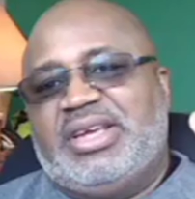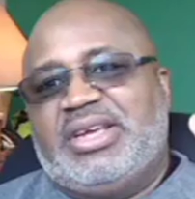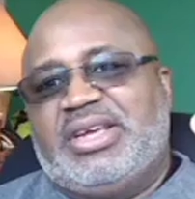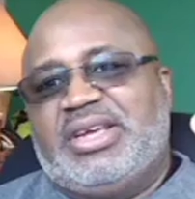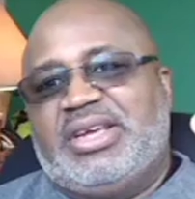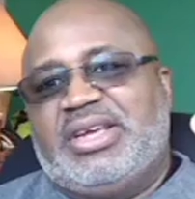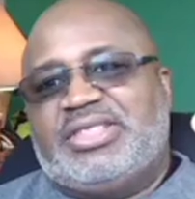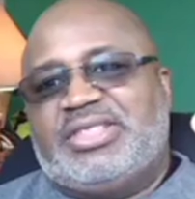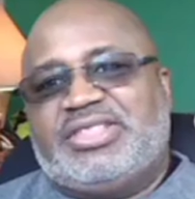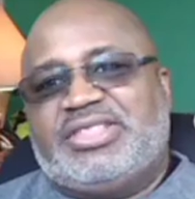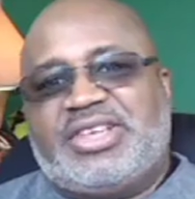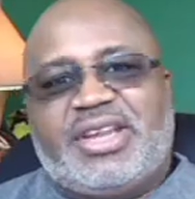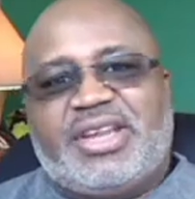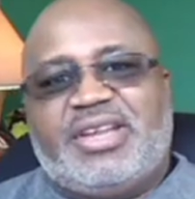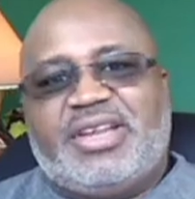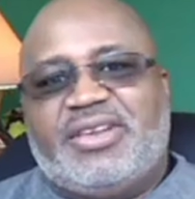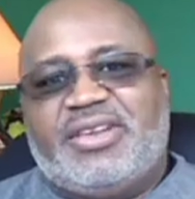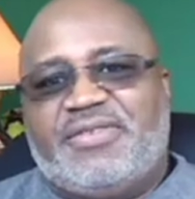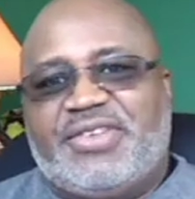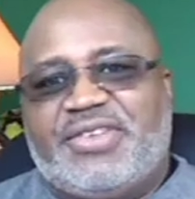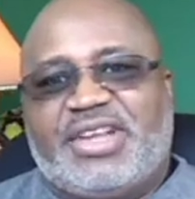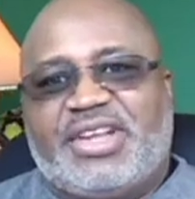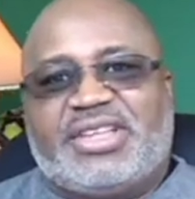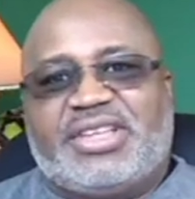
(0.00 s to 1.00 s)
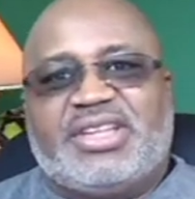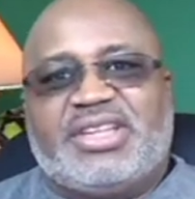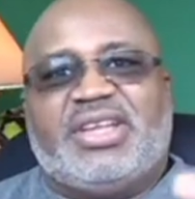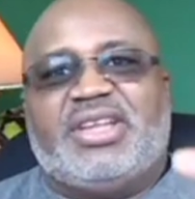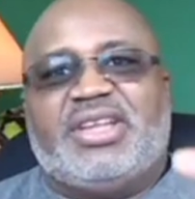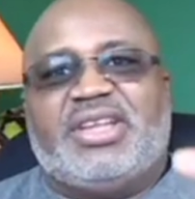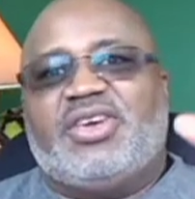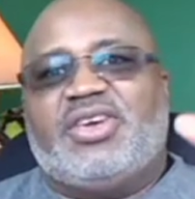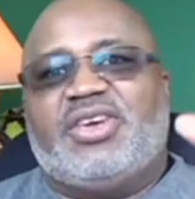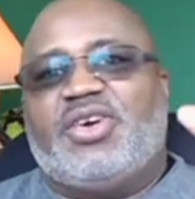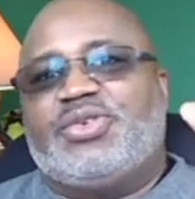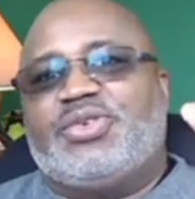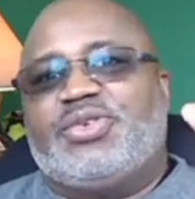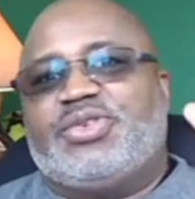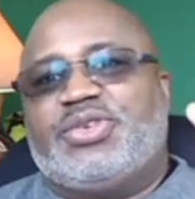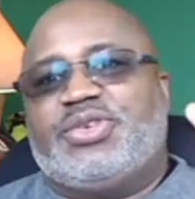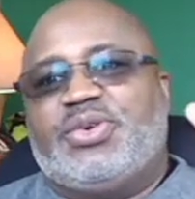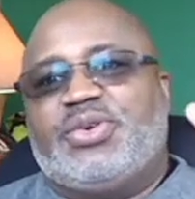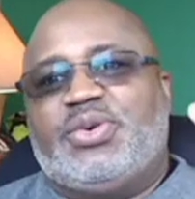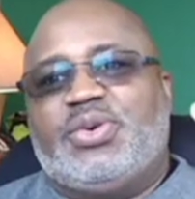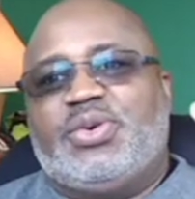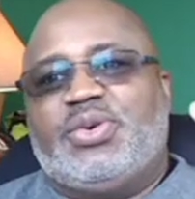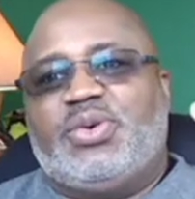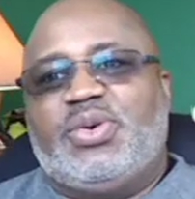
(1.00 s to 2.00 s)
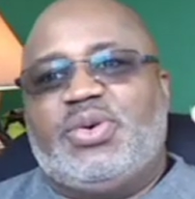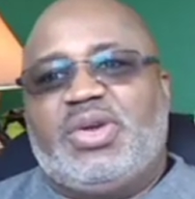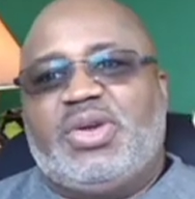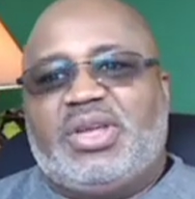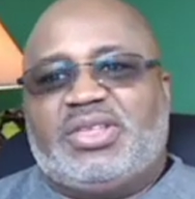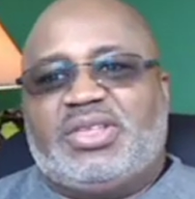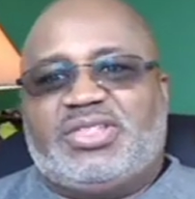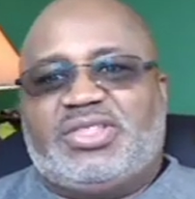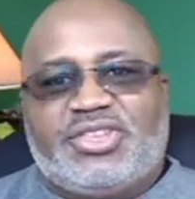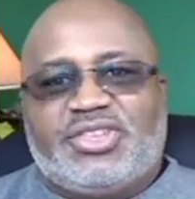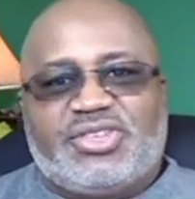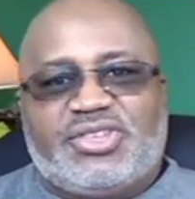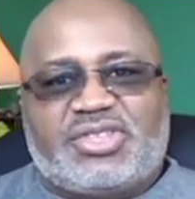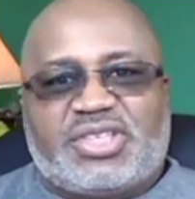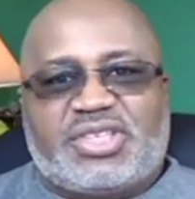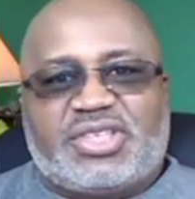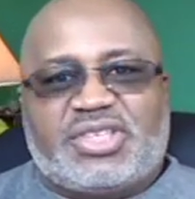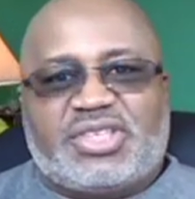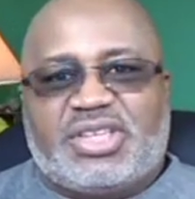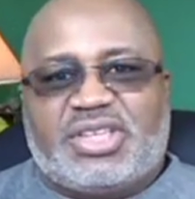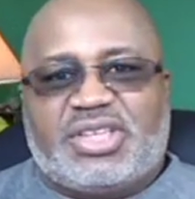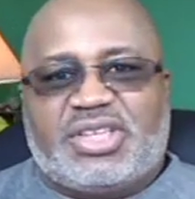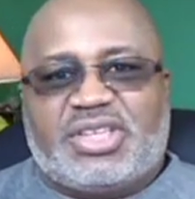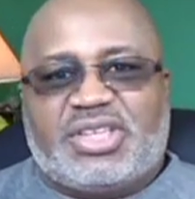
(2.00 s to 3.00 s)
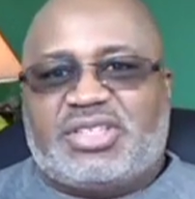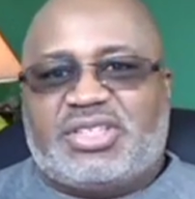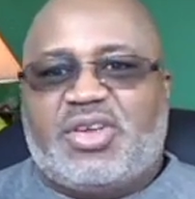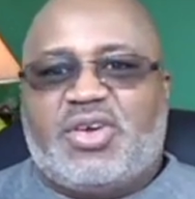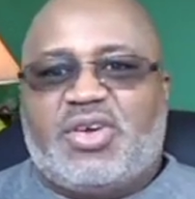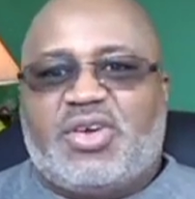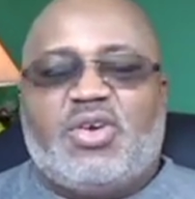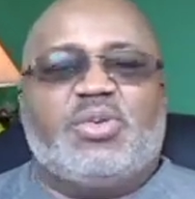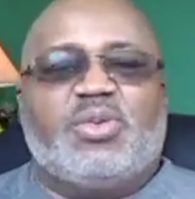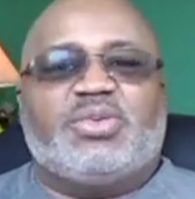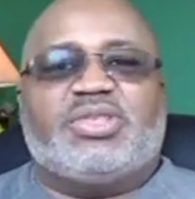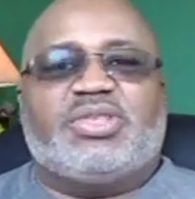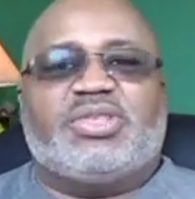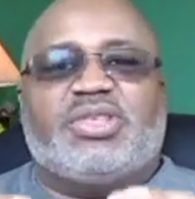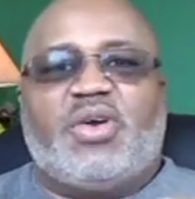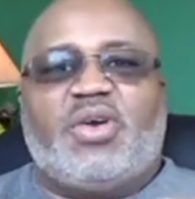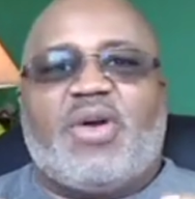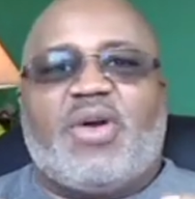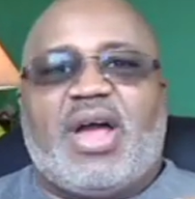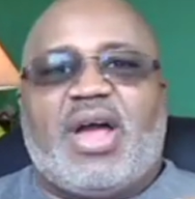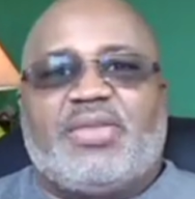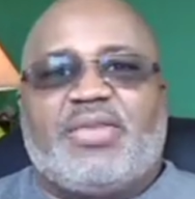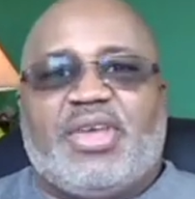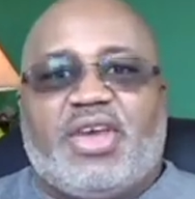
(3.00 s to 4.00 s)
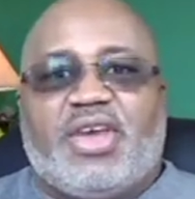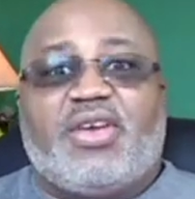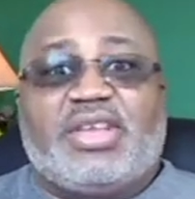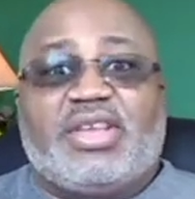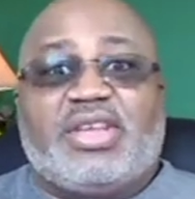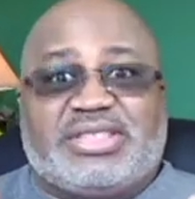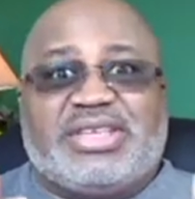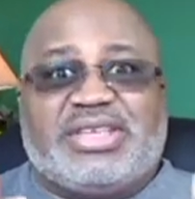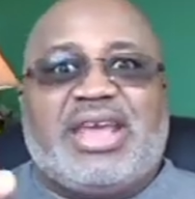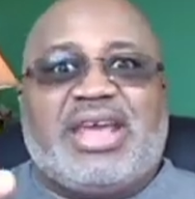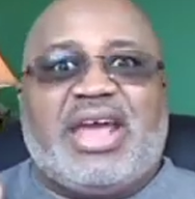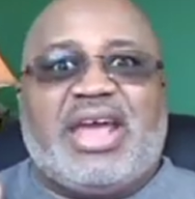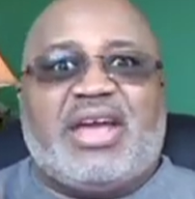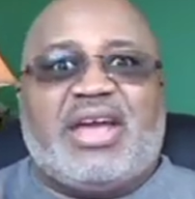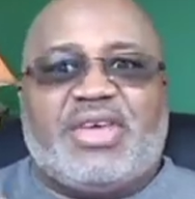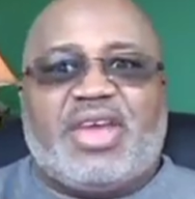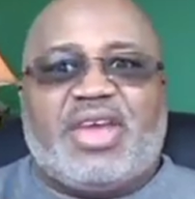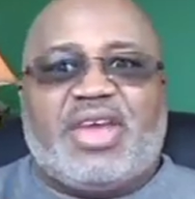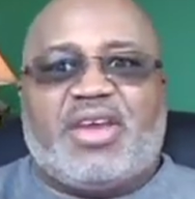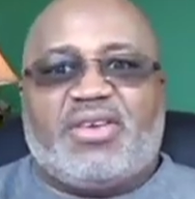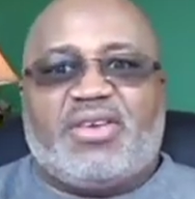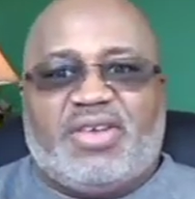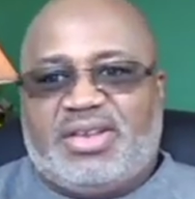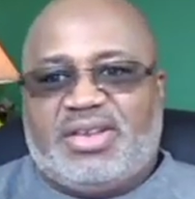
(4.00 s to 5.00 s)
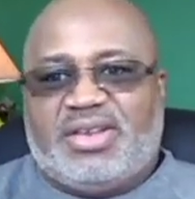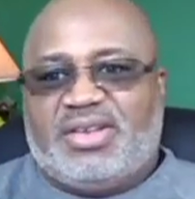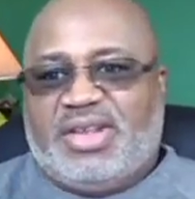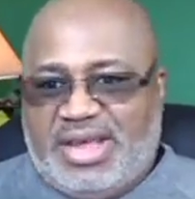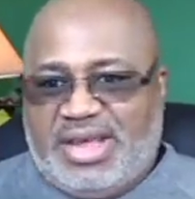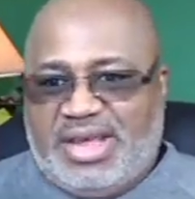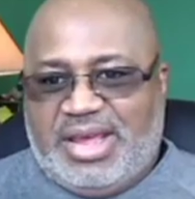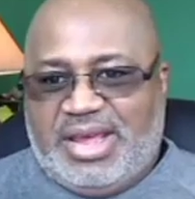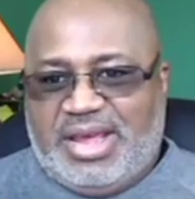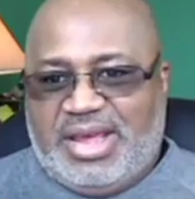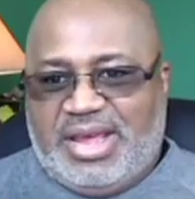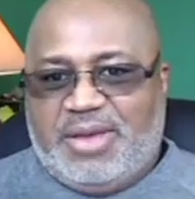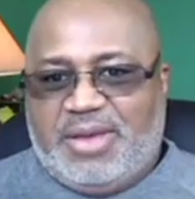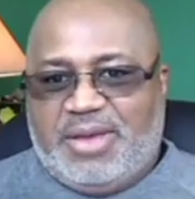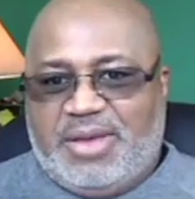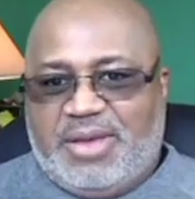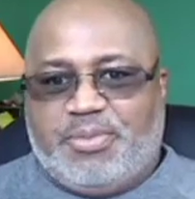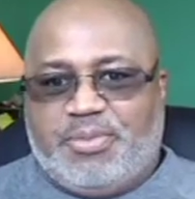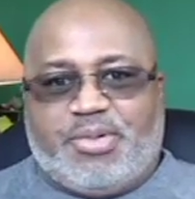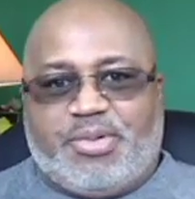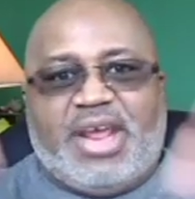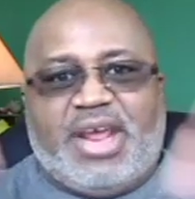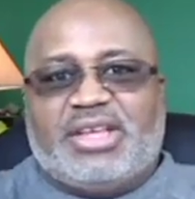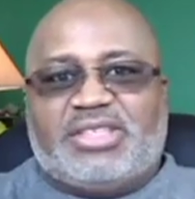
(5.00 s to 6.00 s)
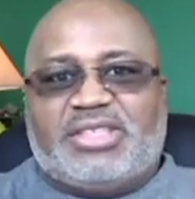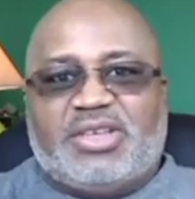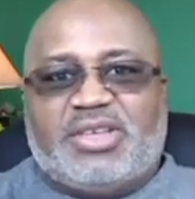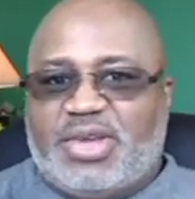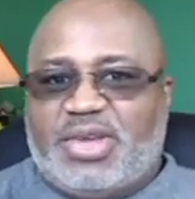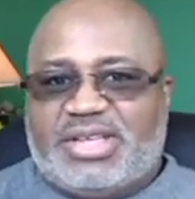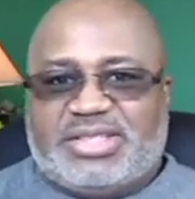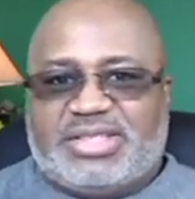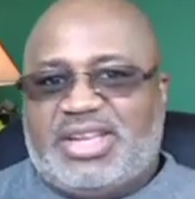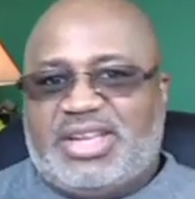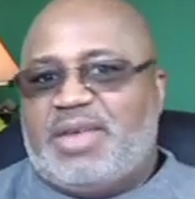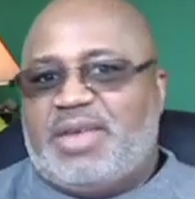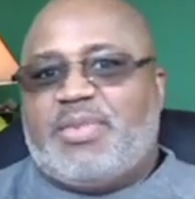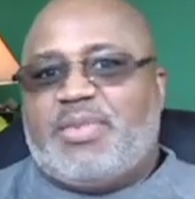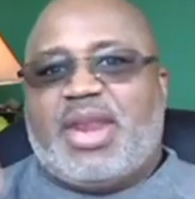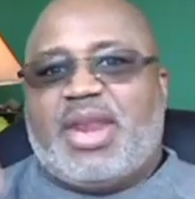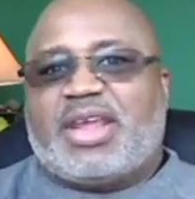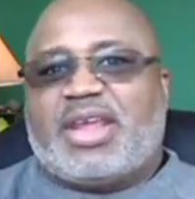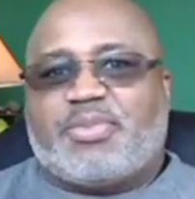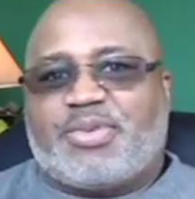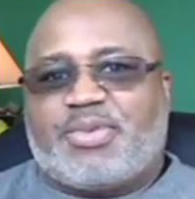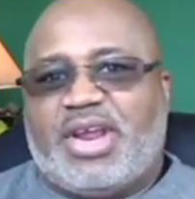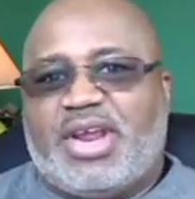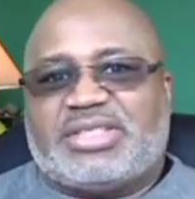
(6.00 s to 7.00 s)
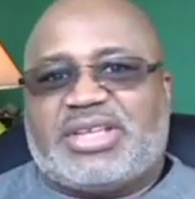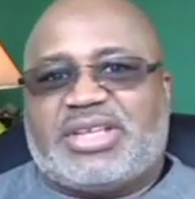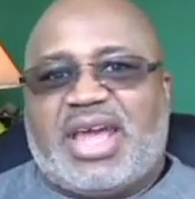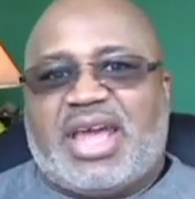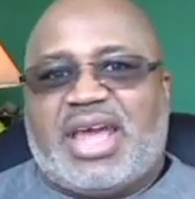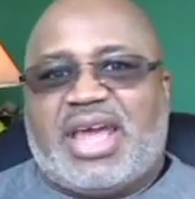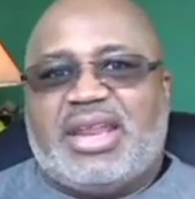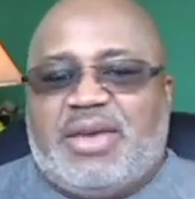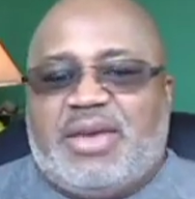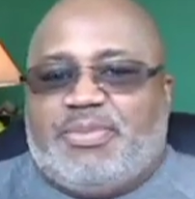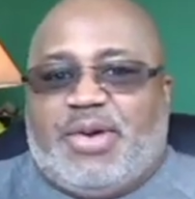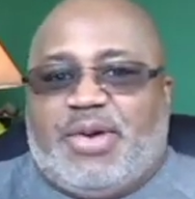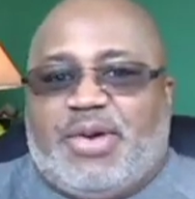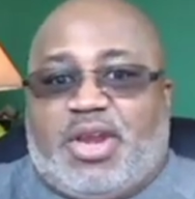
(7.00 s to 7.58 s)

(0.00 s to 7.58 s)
shut in afflicted, and go to senior citizen homes and go out there and sing out there and and praise Him because anybody can praise God.